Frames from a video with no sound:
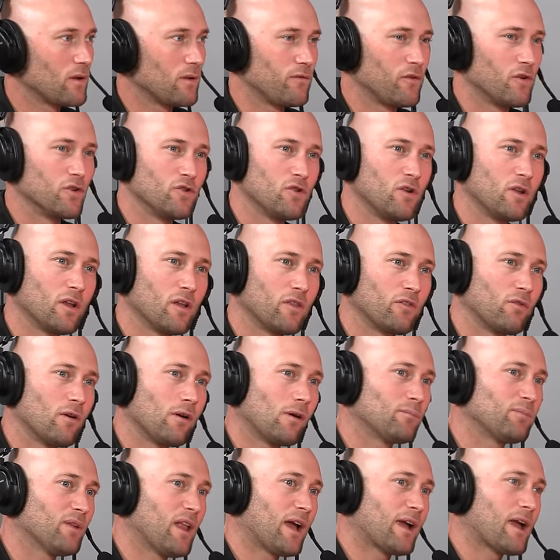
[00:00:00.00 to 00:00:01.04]
If you're shooting a three
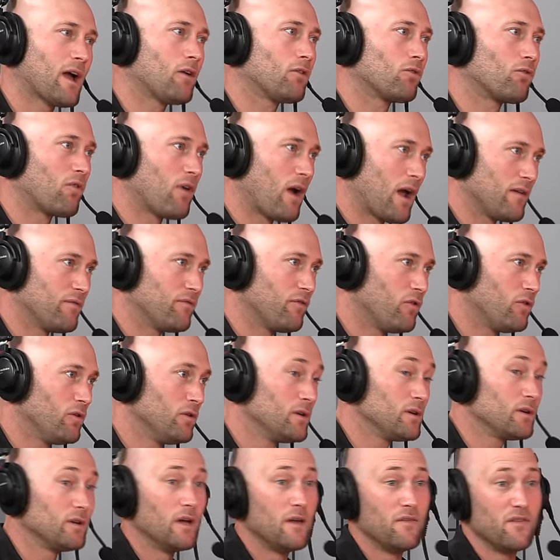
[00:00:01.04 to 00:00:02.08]
hundred blackout rifle
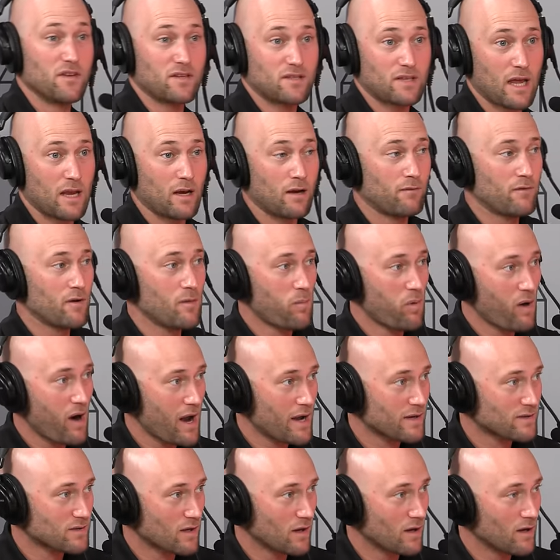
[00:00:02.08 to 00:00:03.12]
in the state of
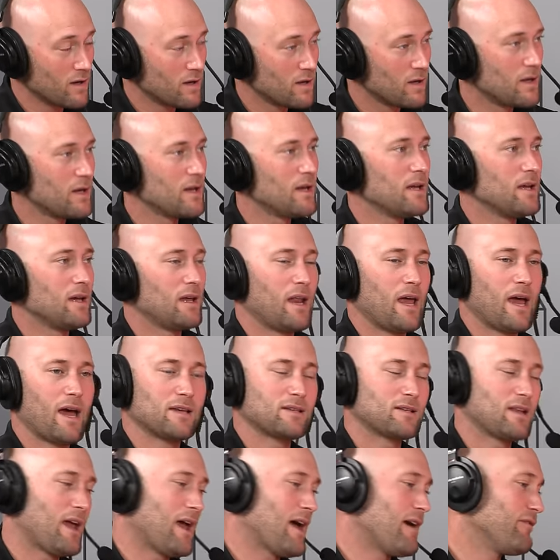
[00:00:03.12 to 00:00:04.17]
Nebraska, it
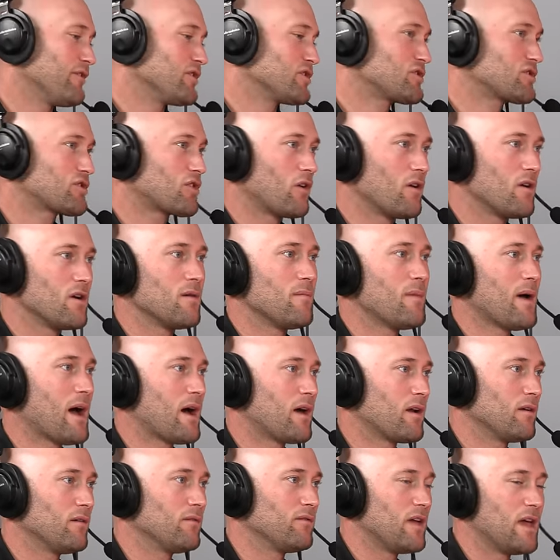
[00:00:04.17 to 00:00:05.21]
has to have a certain
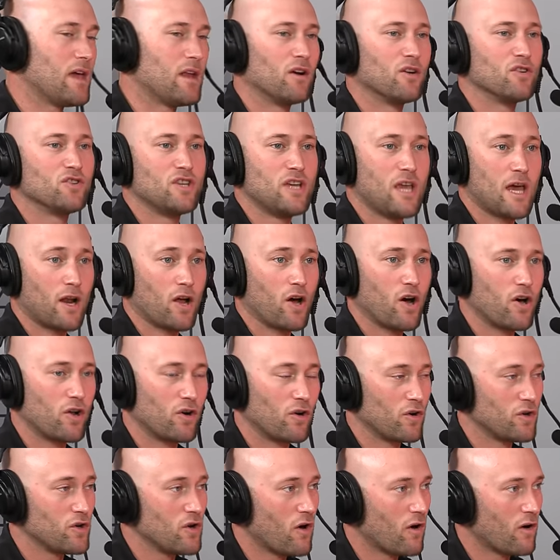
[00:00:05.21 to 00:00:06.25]
amount of energy at one
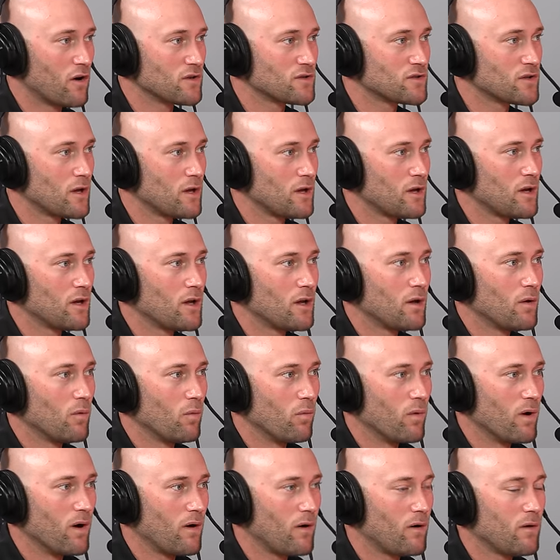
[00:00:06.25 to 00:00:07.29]
hundred mm-hmm. yards.
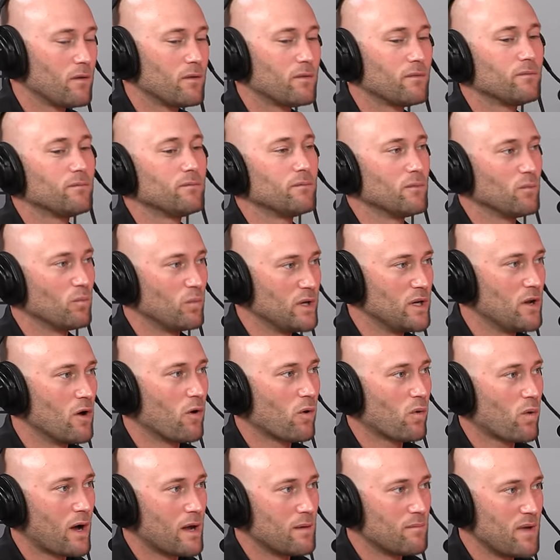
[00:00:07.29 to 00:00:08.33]
Well, we
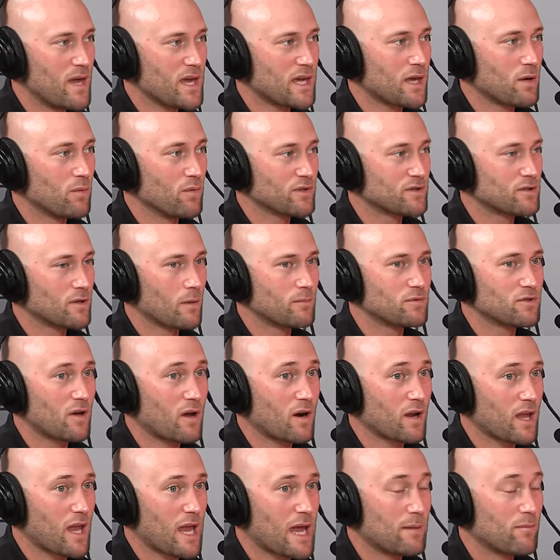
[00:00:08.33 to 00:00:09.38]
don't quite make it with
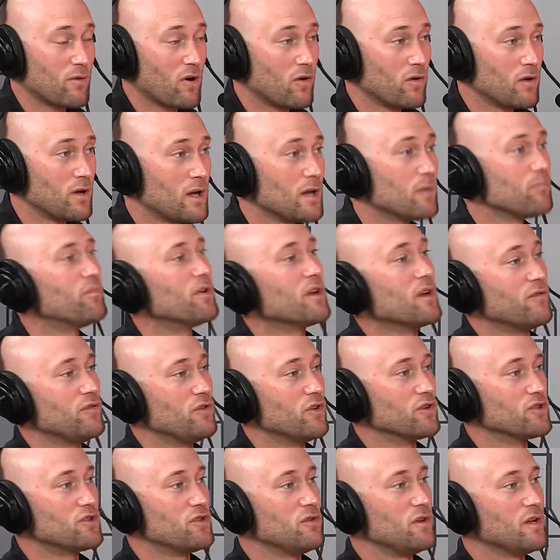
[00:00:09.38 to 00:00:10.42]
subsonic ammo. But if
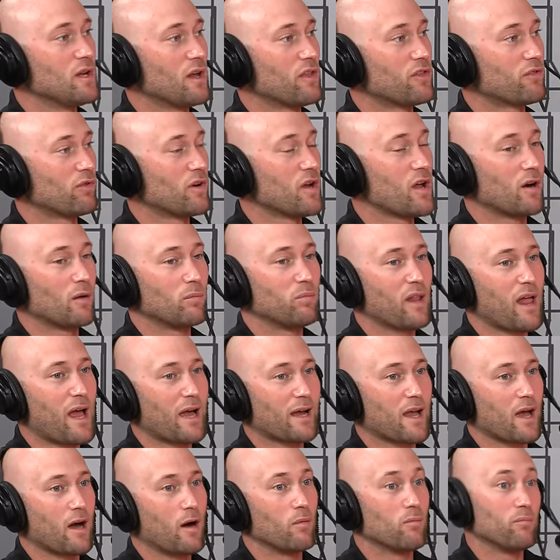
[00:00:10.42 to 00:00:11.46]
you're shooting a three hundred
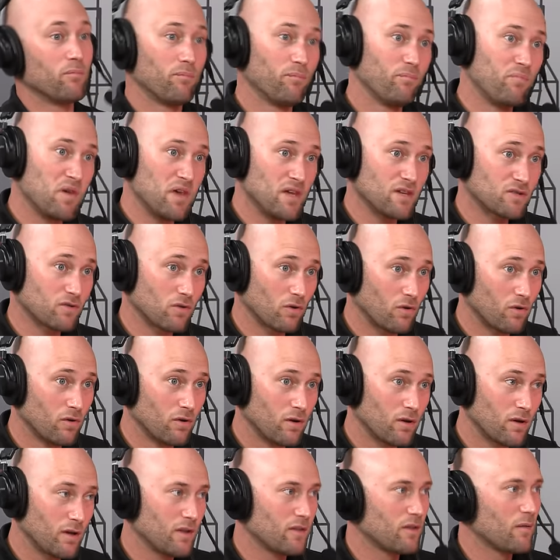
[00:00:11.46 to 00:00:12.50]
blackout pistol,
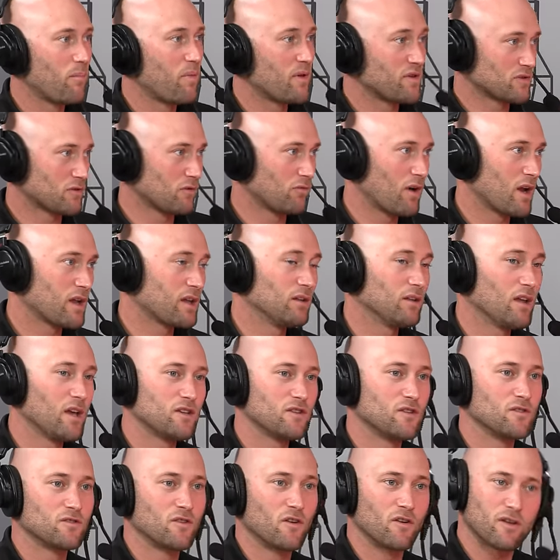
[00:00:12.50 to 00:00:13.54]
pistol
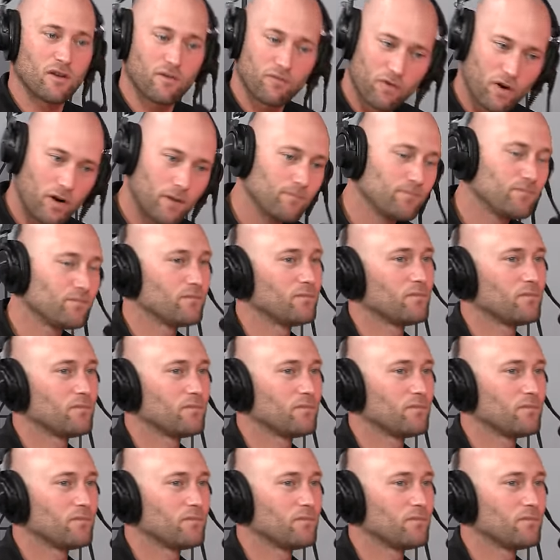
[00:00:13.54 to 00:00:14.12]
regulations are different.